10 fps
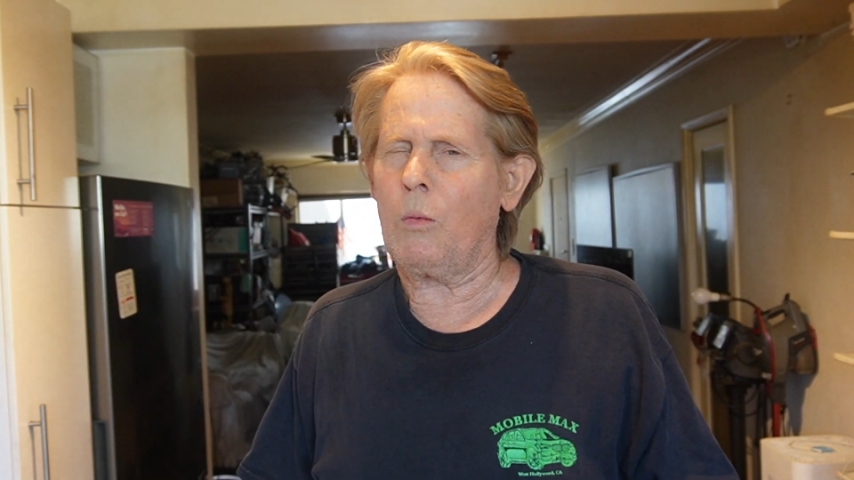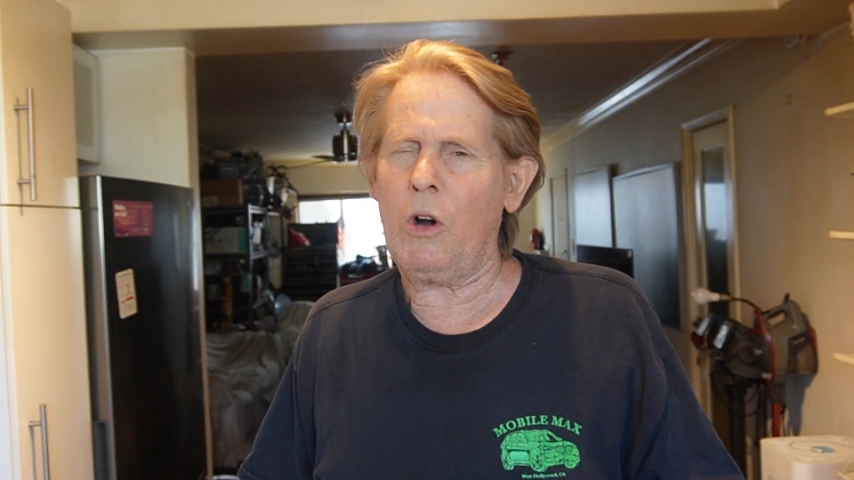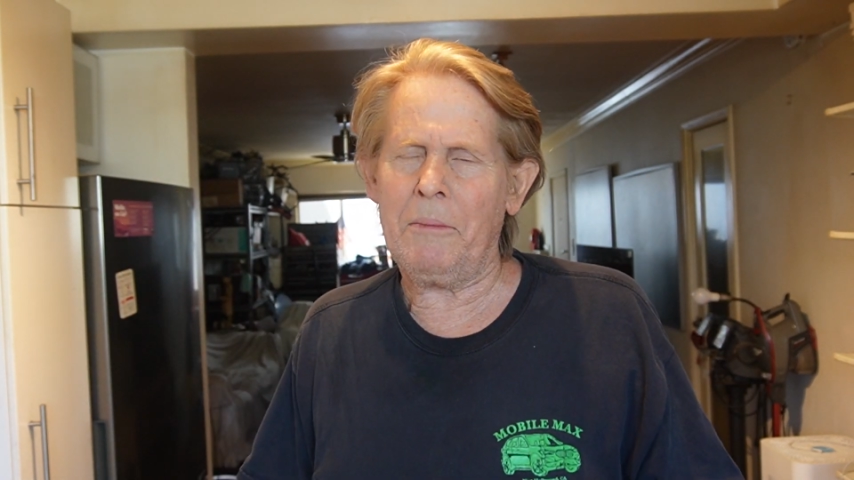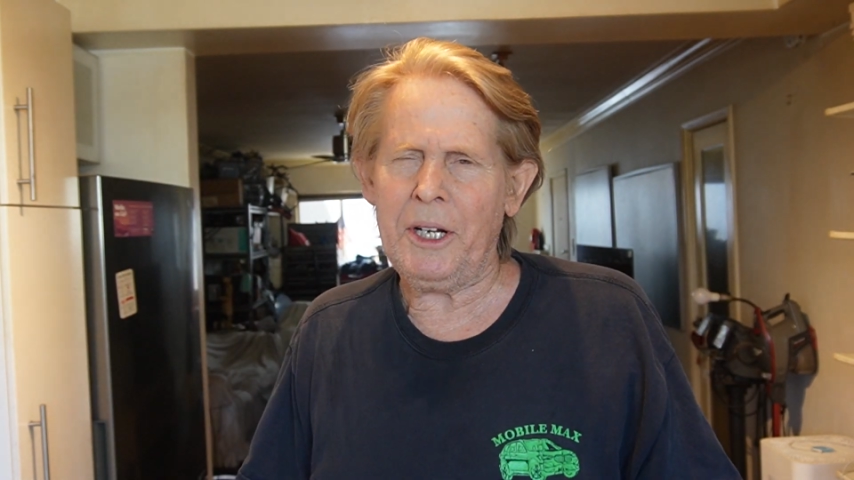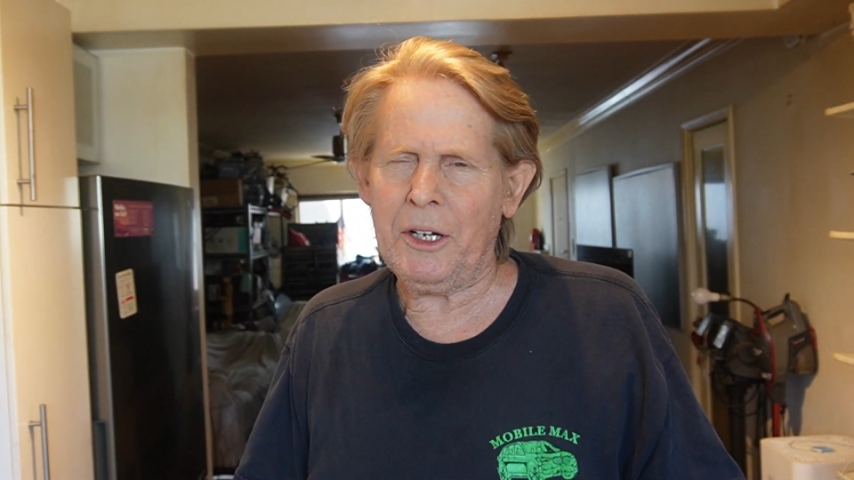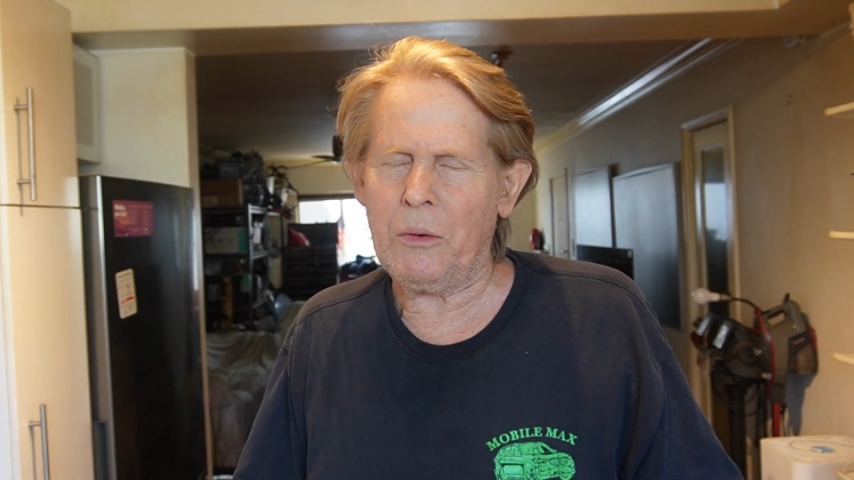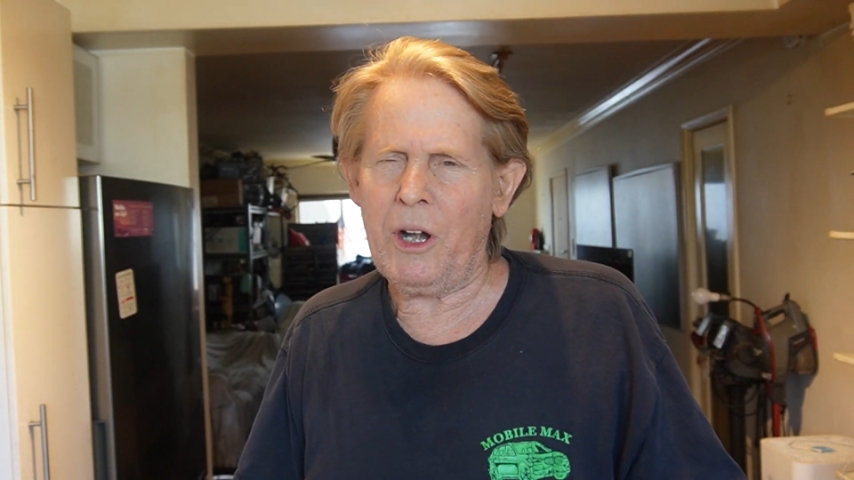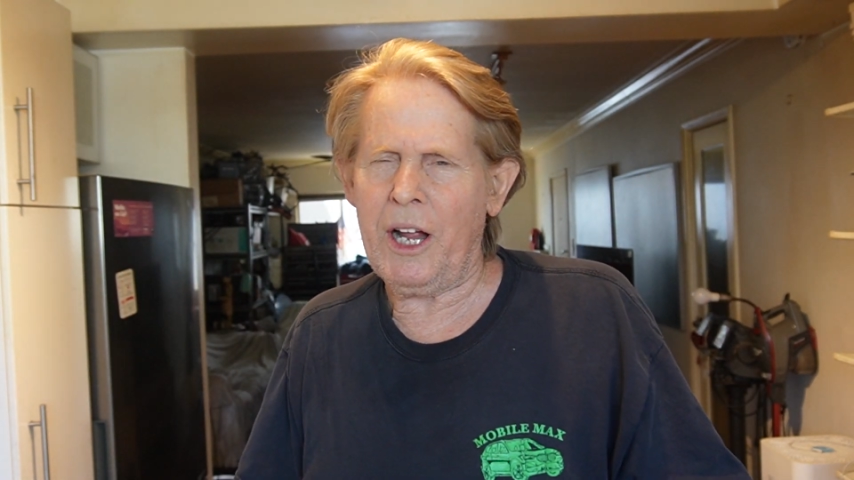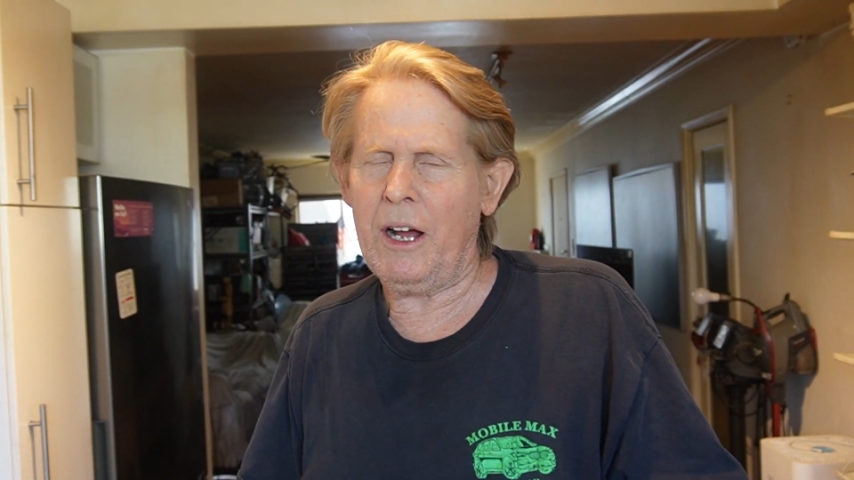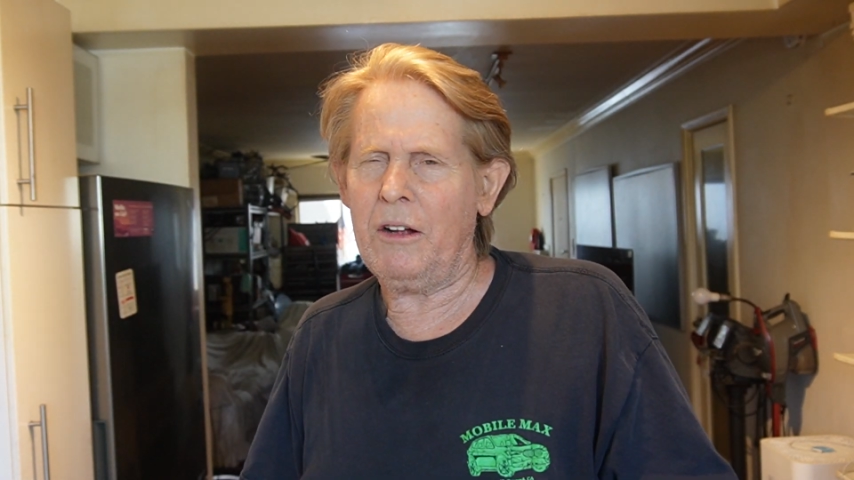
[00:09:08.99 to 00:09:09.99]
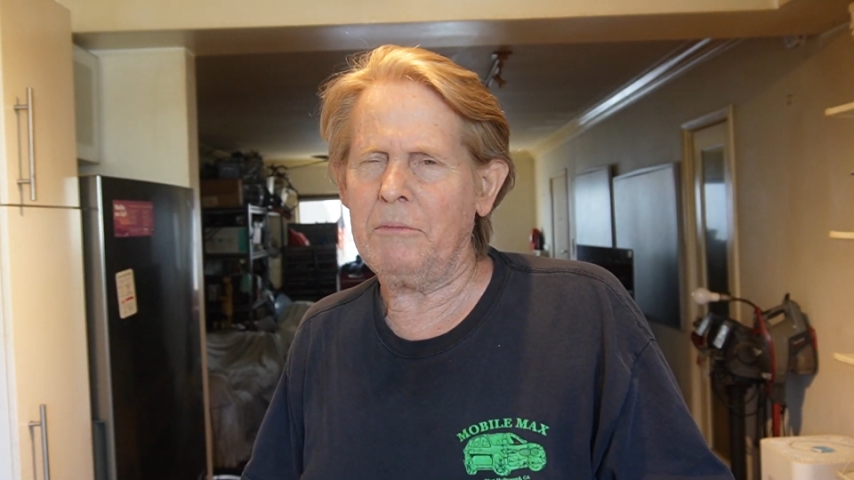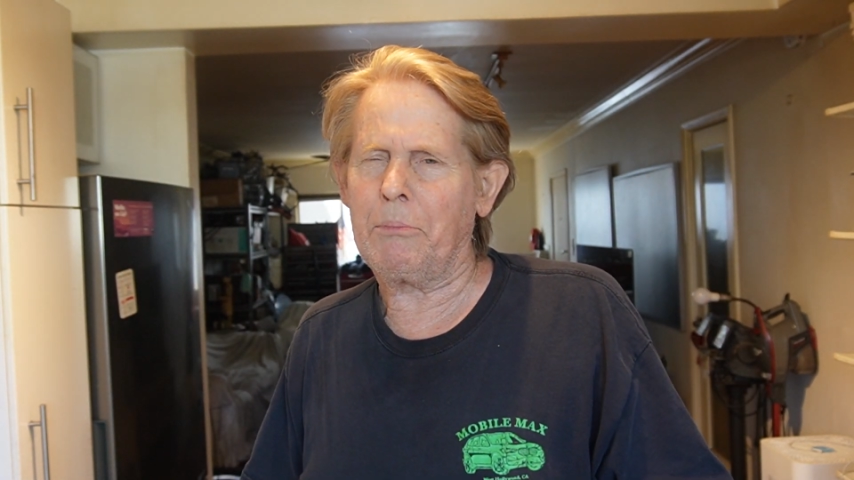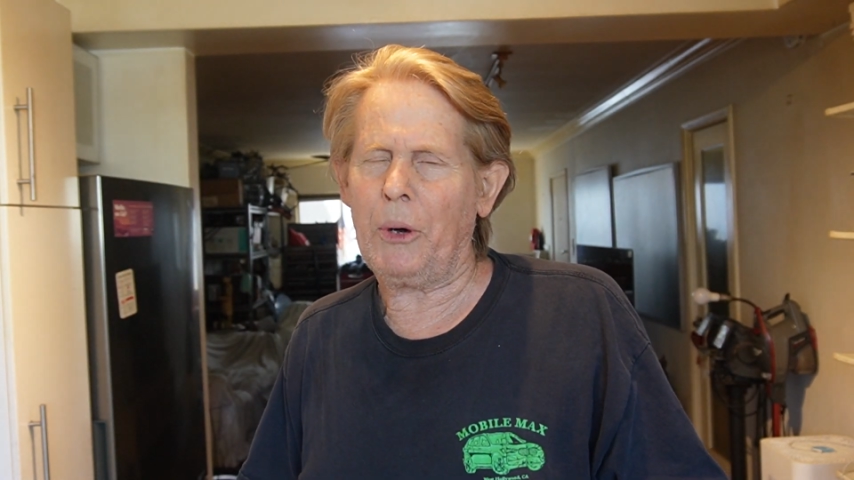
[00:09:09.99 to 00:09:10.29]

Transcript: roaming around,